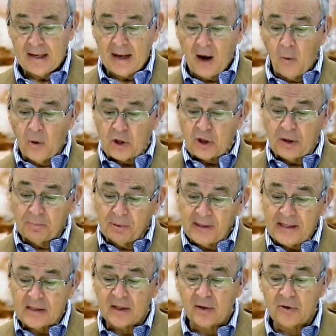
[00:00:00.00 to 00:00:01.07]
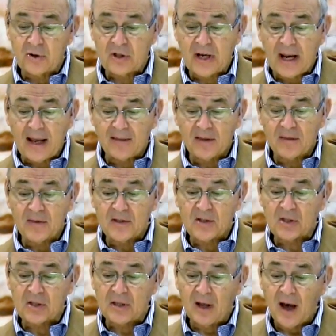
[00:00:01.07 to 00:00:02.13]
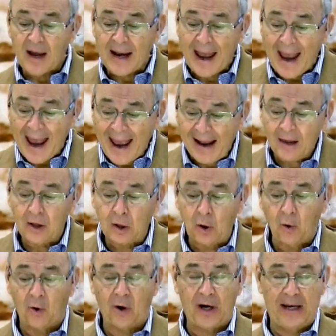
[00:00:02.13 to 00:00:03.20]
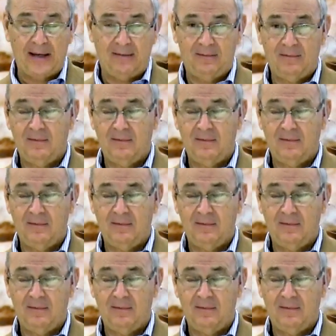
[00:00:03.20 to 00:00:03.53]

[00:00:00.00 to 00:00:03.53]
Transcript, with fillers: Now, I want you to please understand that this is not allegory